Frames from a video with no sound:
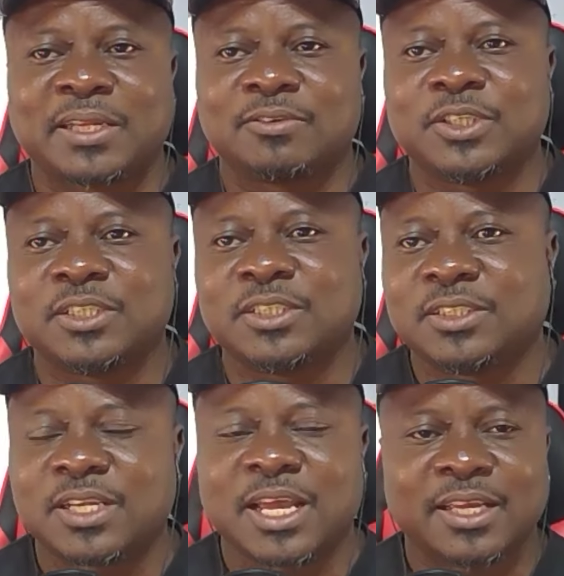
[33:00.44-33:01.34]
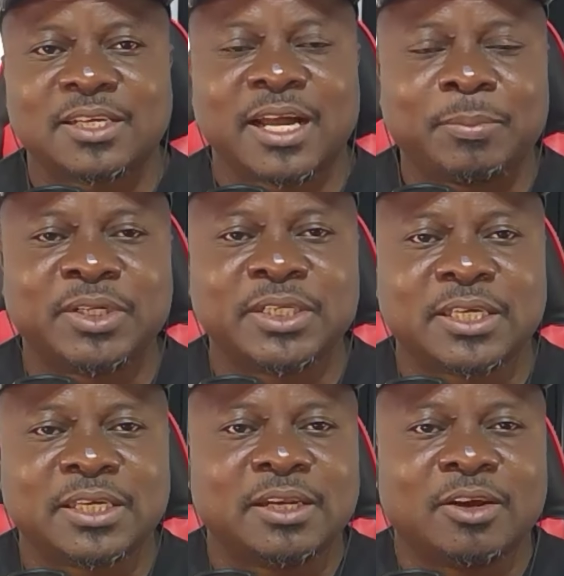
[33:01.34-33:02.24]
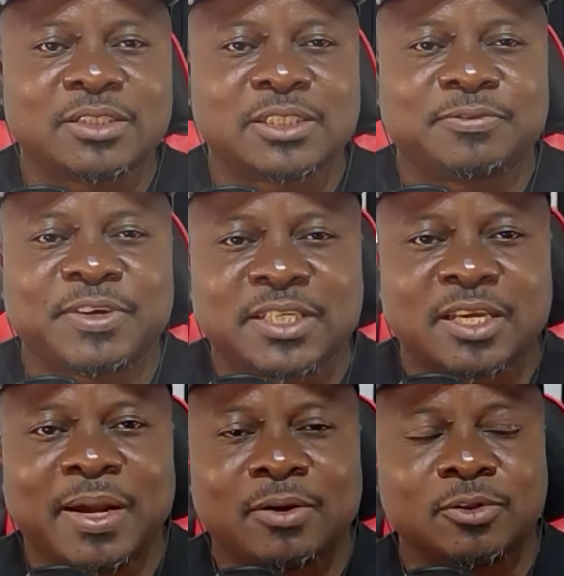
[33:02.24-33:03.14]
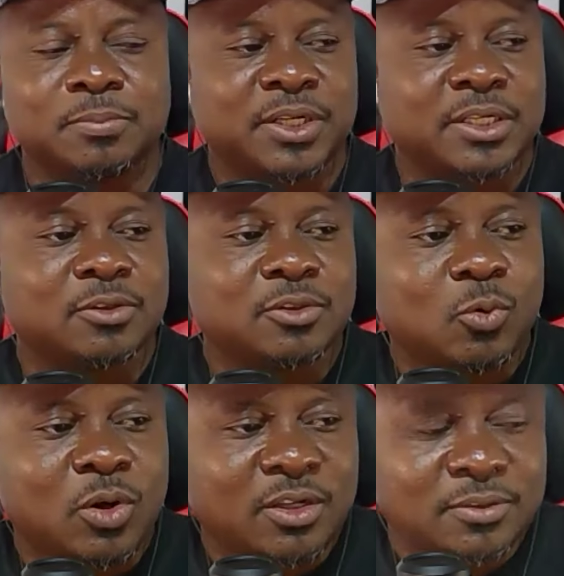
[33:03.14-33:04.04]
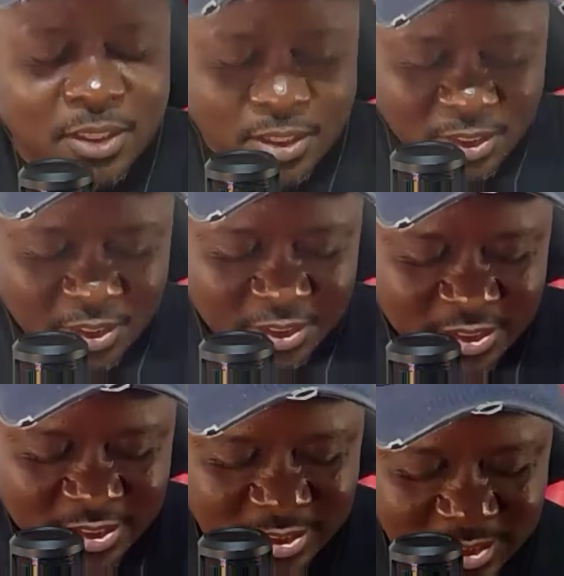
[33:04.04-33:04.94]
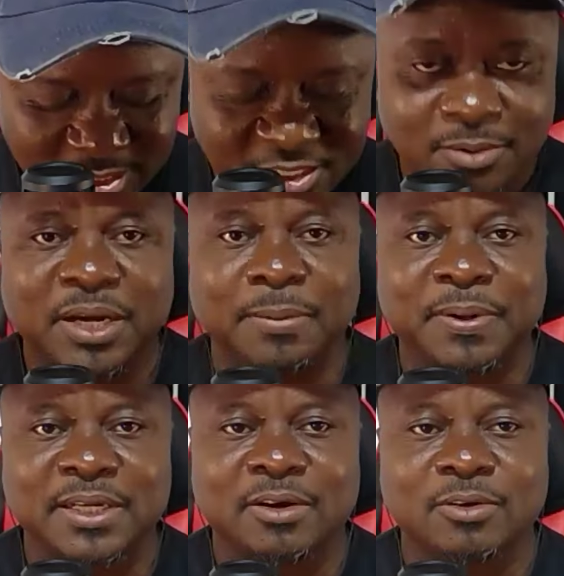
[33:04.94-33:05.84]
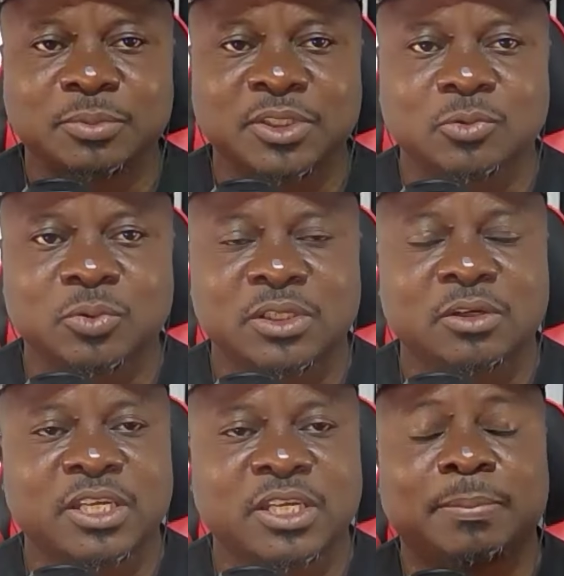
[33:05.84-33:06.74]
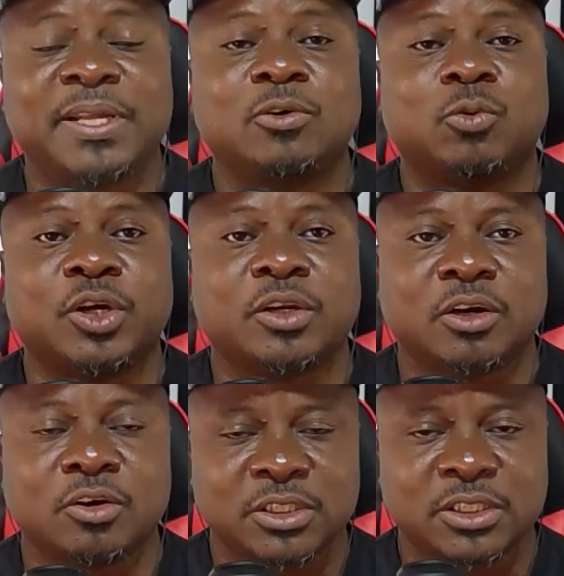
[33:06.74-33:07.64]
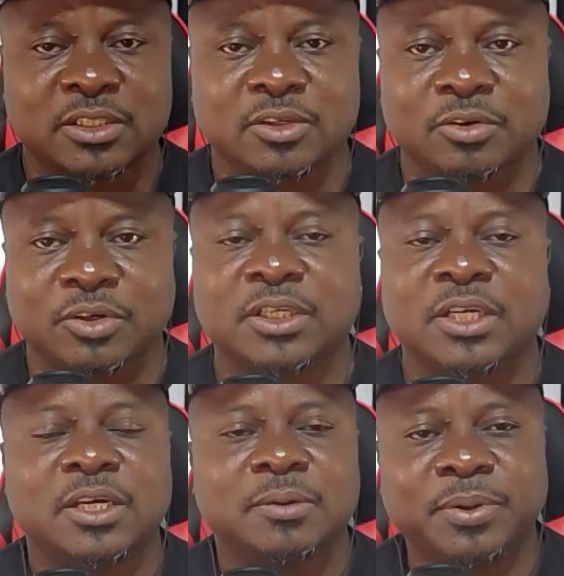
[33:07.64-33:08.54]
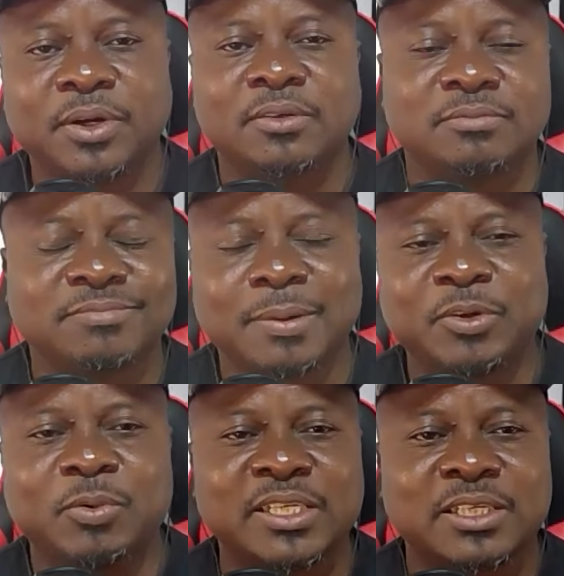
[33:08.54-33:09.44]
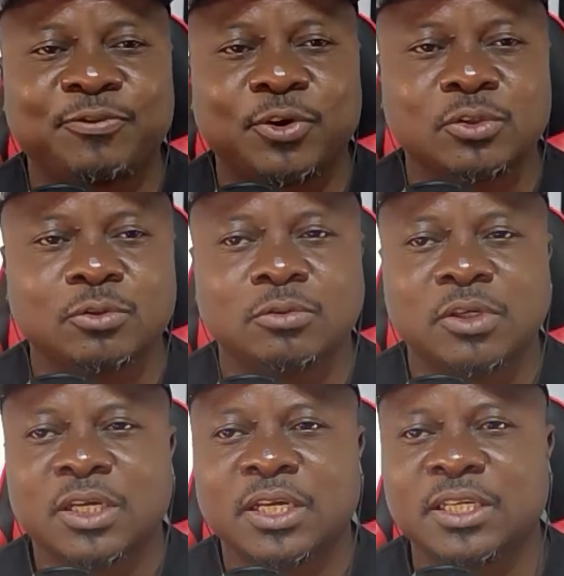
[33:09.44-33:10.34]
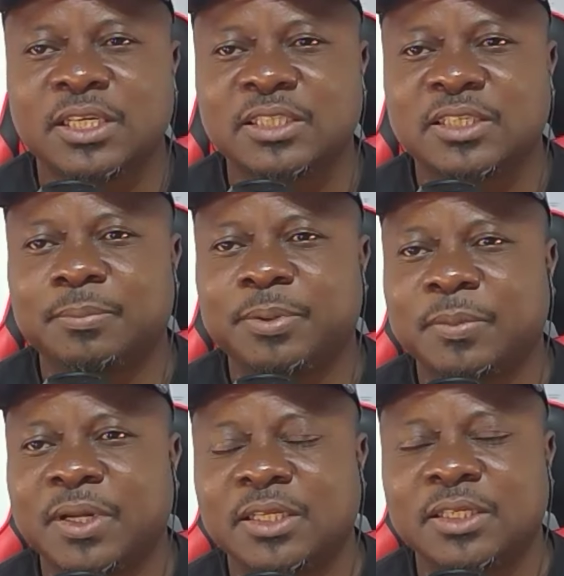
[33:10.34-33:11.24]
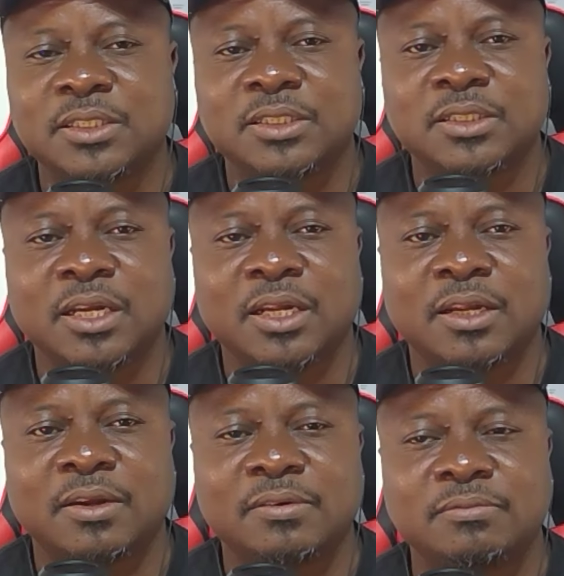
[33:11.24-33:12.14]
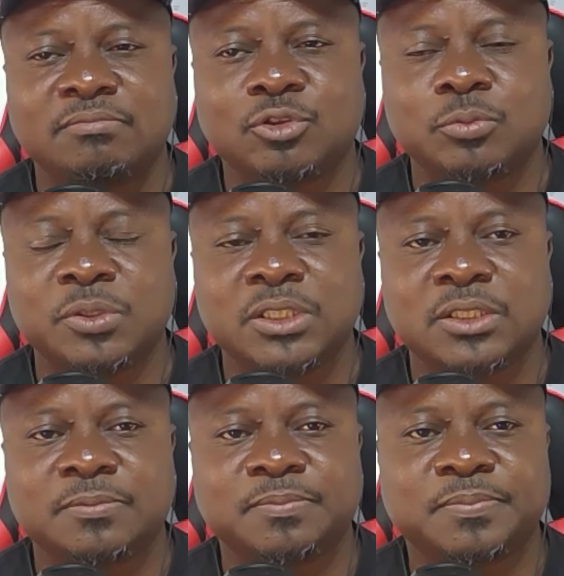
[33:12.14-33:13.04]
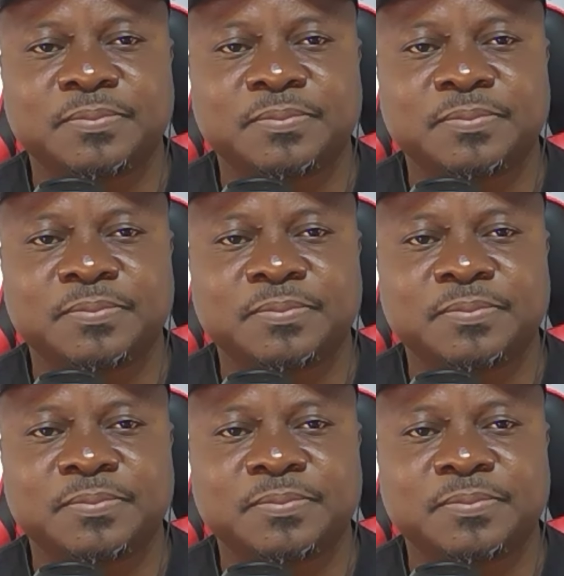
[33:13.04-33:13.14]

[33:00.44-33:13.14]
part of it is like, Amuneke lost his first game at home, 3-1. Enyimba are playing at home this week. Okay, they're playing away on the continent, sorry. But I mean, where is it for you in the Nigerian Premier League? 2 minutes.